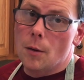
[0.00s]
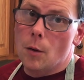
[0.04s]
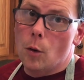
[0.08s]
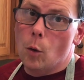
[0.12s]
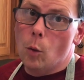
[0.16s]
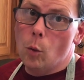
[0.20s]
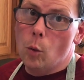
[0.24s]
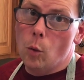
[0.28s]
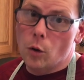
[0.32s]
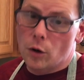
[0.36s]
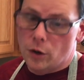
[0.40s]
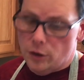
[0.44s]

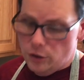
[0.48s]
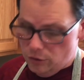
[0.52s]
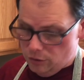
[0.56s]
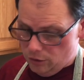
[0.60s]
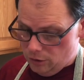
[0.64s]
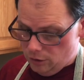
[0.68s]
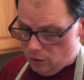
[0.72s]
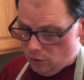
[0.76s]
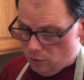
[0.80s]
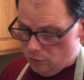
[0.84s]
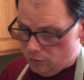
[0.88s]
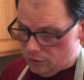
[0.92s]
Or you can
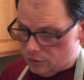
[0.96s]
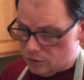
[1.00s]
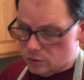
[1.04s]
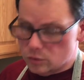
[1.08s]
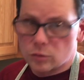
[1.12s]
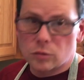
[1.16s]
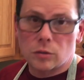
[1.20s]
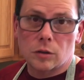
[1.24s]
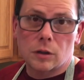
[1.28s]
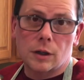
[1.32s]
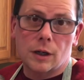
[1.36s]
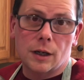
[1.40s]
go to the
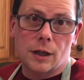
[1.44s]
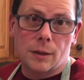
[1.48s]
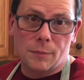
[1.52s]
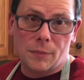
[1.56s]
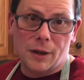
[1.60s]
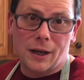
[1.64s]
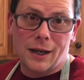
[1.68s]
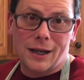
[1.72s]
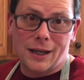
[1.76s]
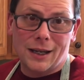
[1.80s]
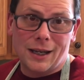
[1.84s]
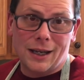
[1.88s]
store and
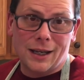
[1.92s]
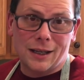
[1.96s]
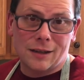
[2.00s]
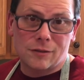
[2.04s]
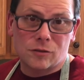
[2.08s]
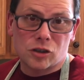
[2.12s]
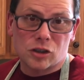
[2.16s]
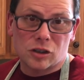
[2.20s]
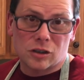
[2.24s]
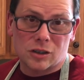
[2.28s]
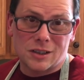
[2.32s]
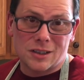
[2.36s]
buy a can of
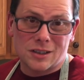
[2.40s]
chili